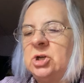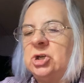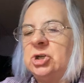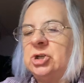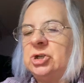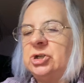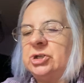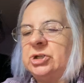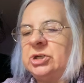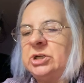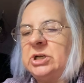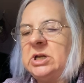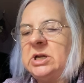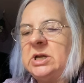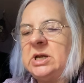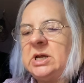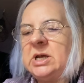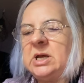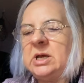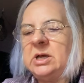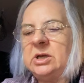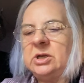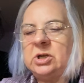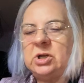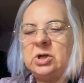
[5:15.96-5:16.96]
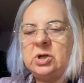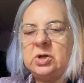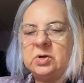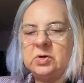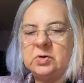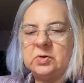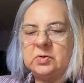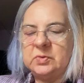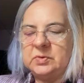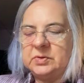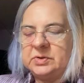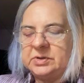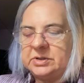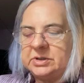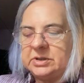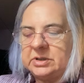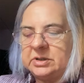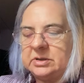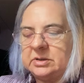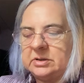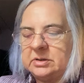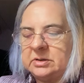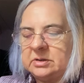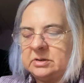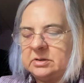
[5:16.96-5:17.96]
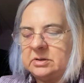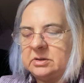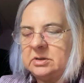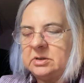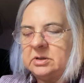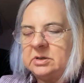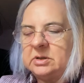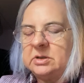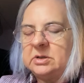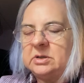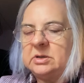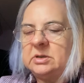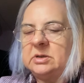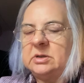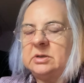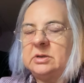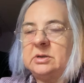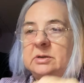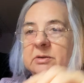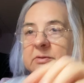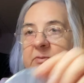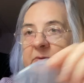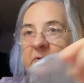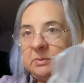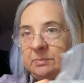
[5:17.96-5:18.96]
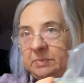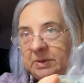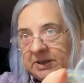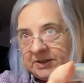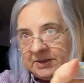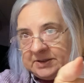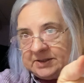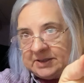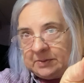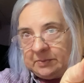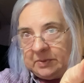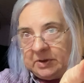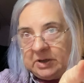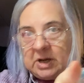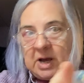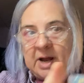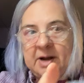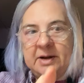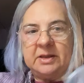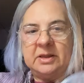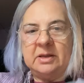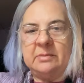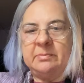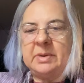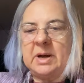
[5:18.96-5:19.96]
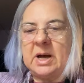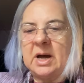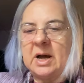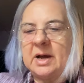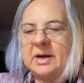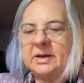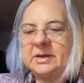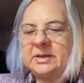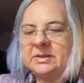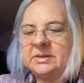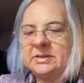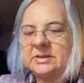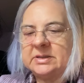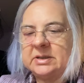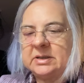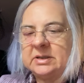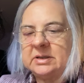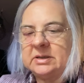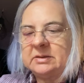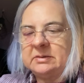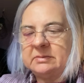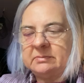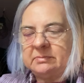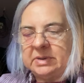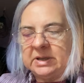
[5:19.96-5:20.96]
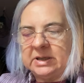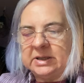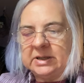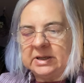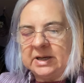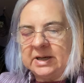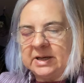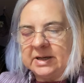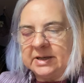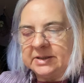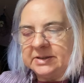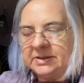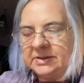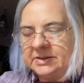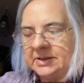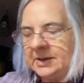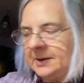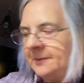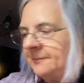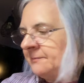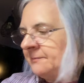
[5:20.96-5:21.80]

she used the pins that we got in the box because